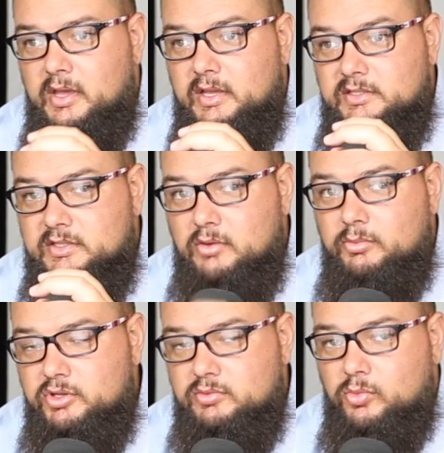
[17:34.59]
is so
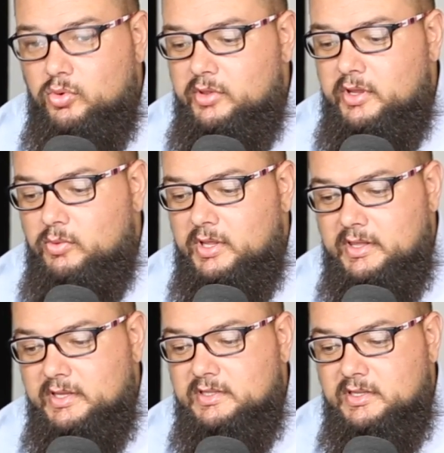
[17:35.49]
much more than
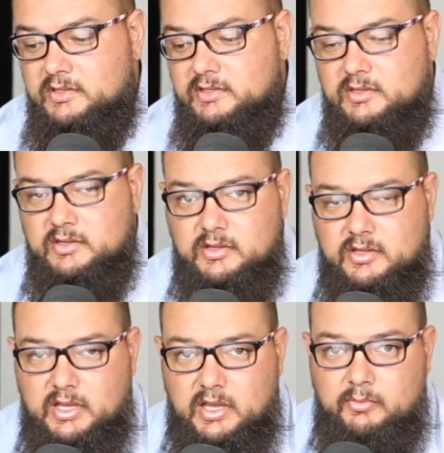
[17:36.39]
what this is
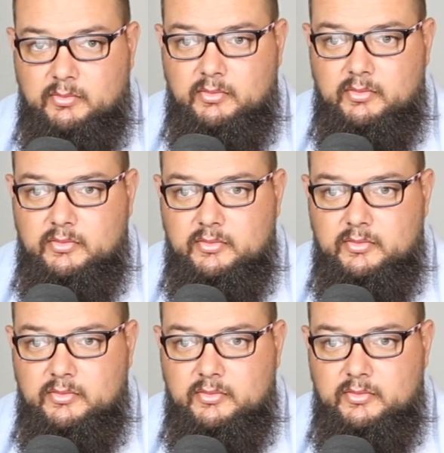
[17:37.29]
um,